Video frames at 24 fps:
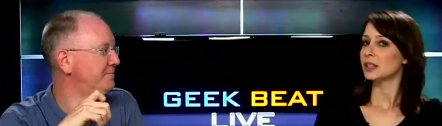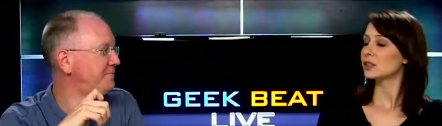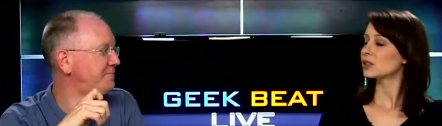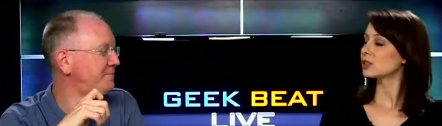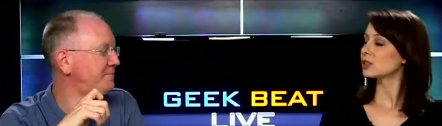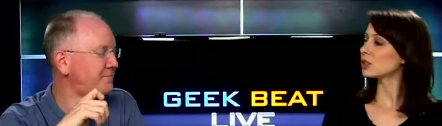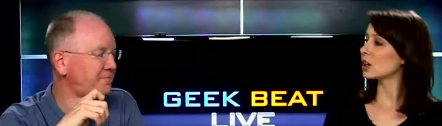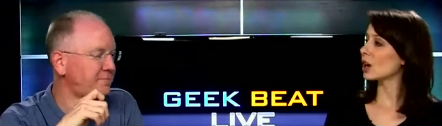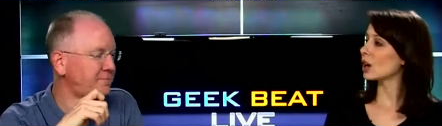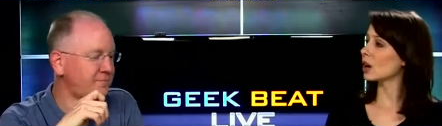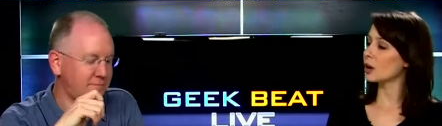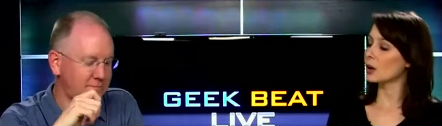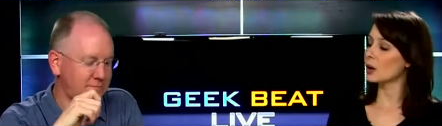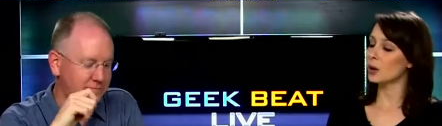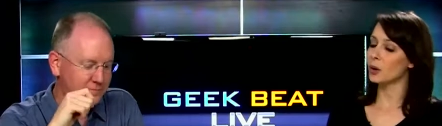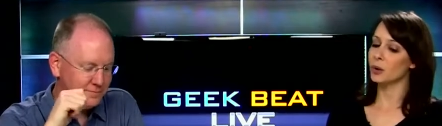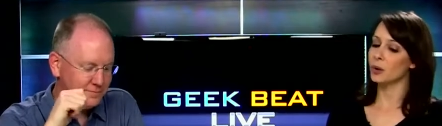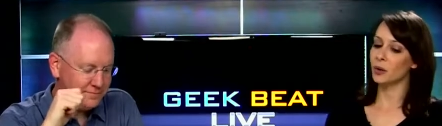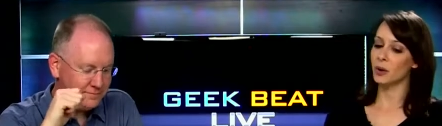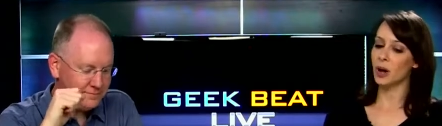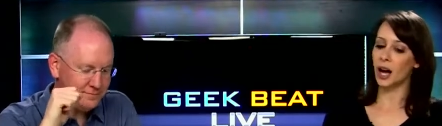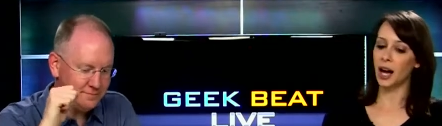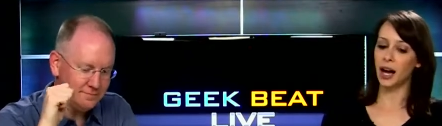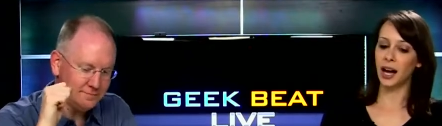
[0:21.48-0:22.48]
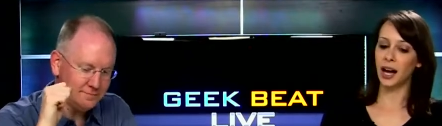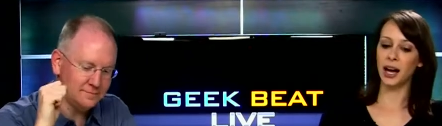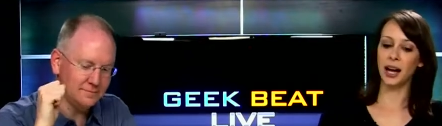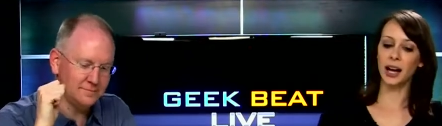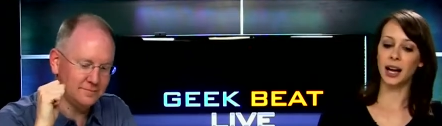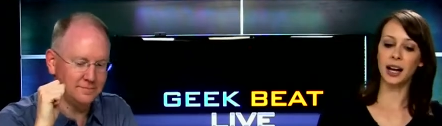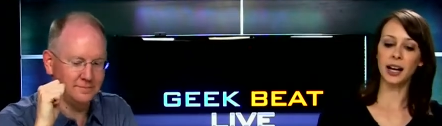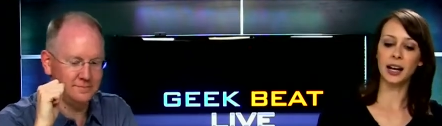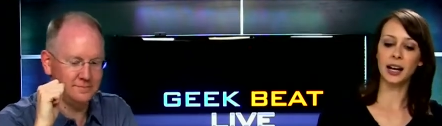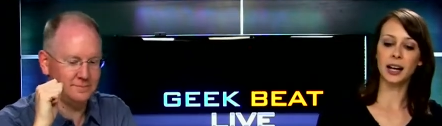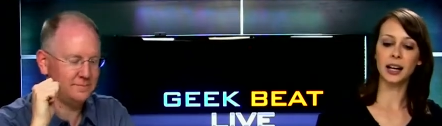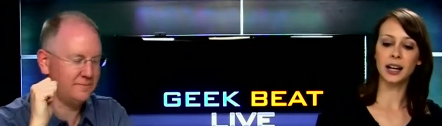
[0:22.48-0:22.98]
Speaker 1: So,
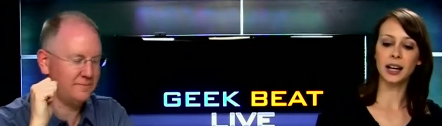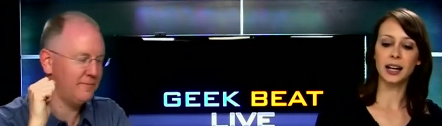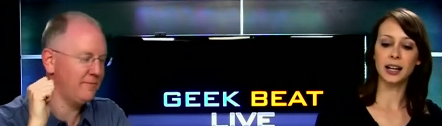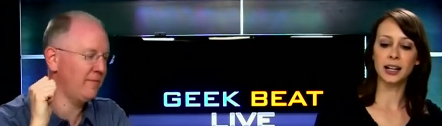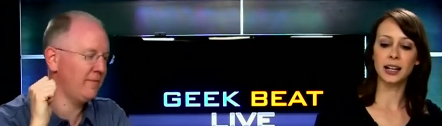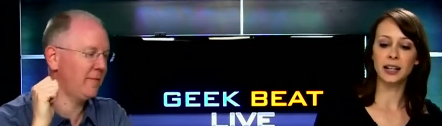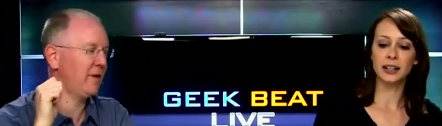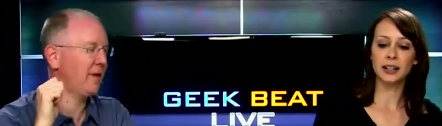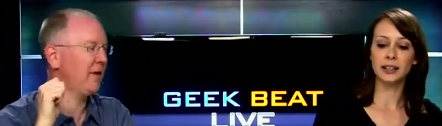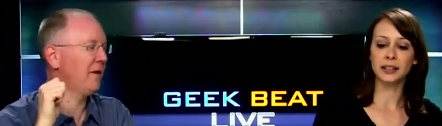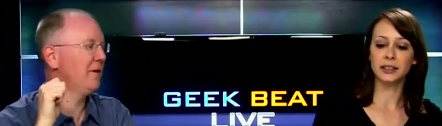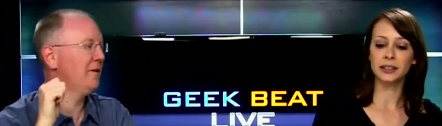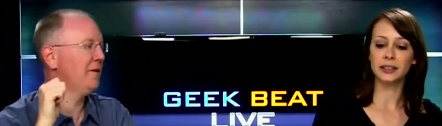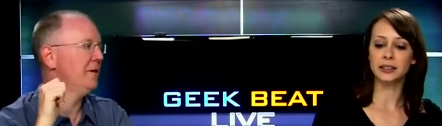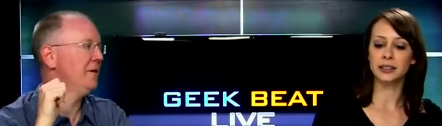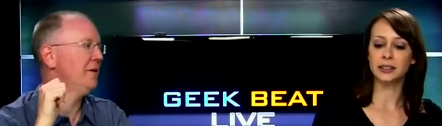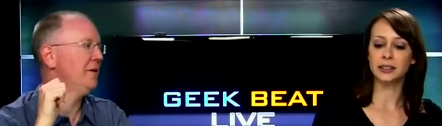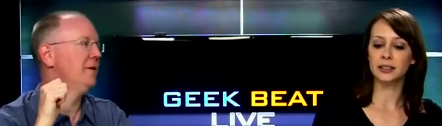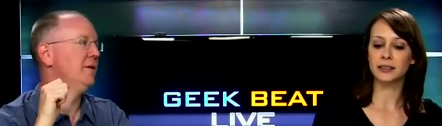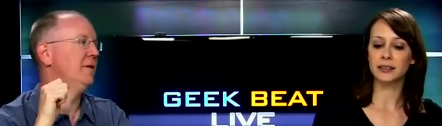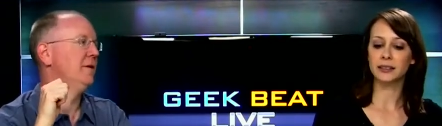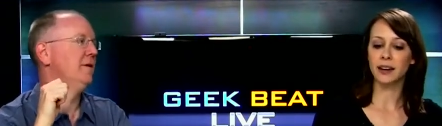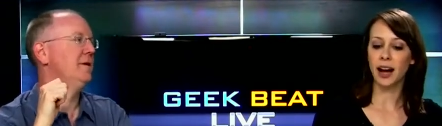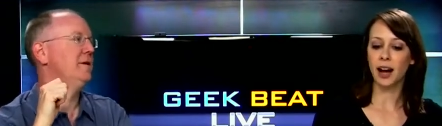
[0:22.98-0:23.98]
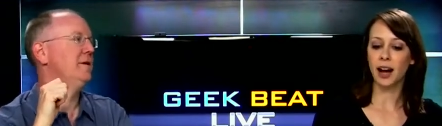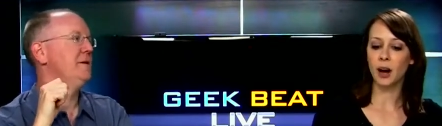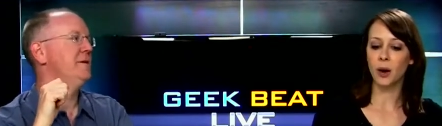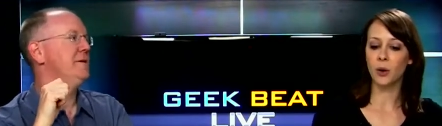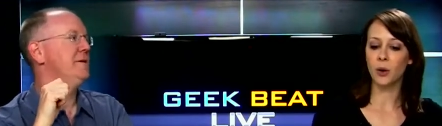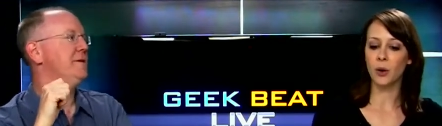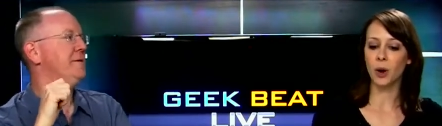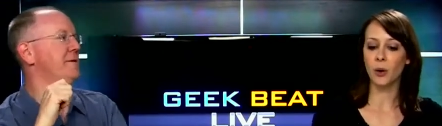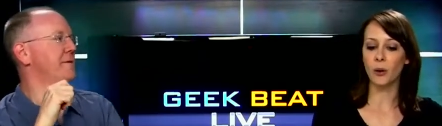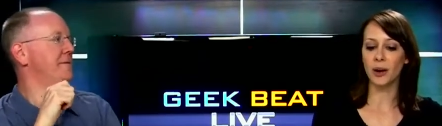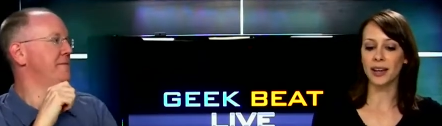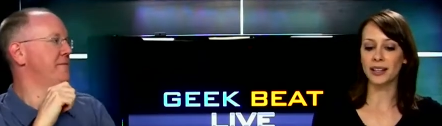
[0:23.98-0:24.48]
uh,
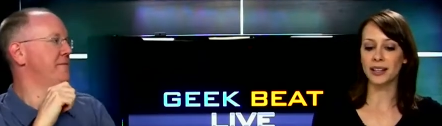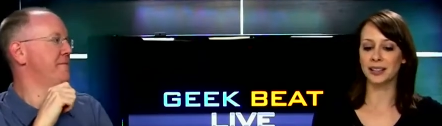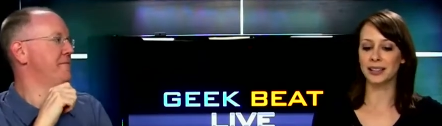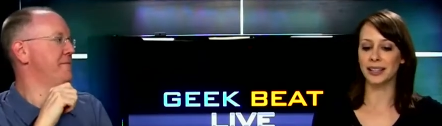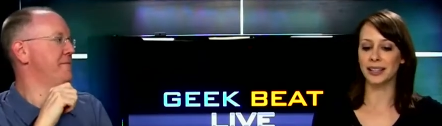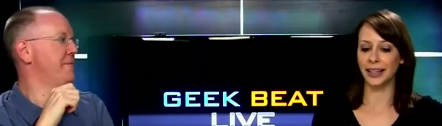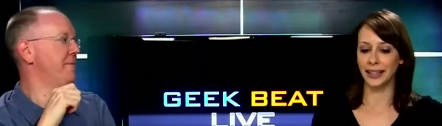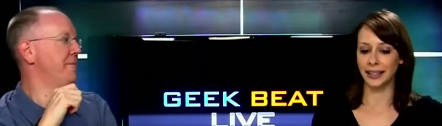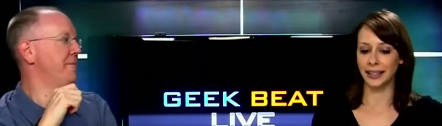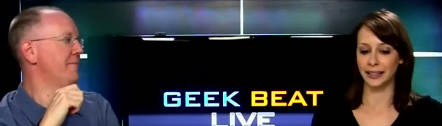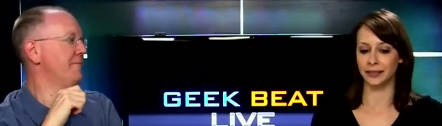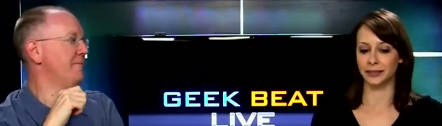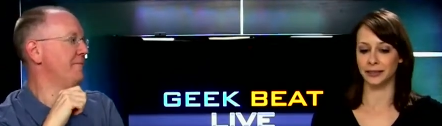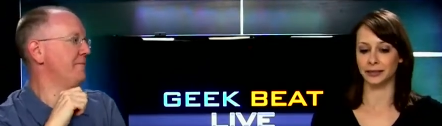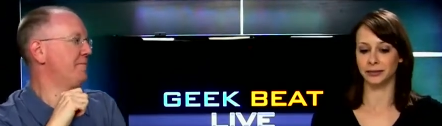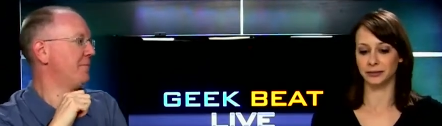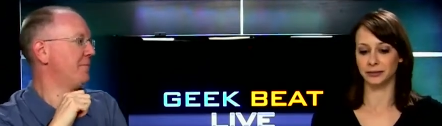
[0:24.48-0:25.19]
OS 10.